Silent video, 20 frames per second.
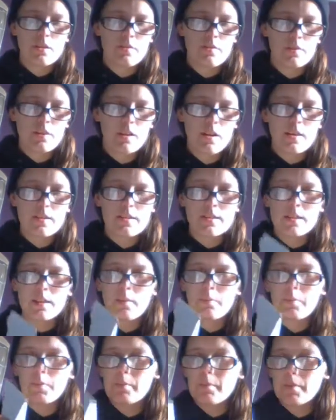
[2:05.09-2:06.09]
over the last
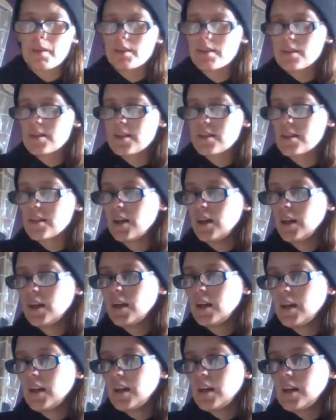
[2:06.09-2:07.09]
couple of months
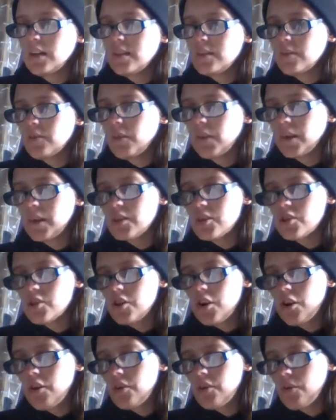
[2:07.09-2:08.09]
so I can
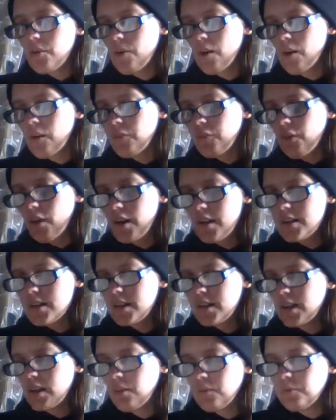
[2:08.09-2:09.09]
show you a
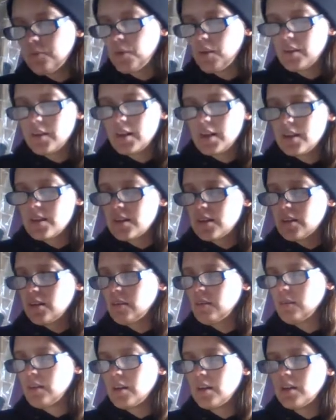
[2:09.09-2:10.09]
variety of what they
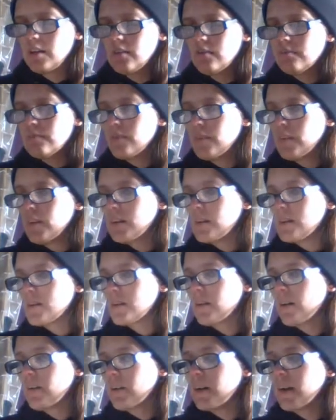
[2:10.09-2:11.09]
do.
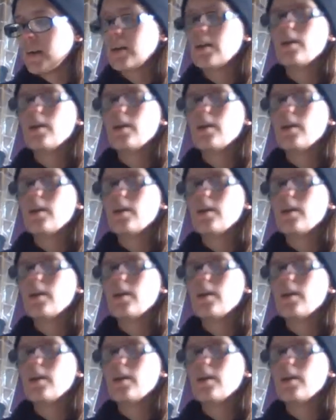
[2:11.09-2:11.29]
So it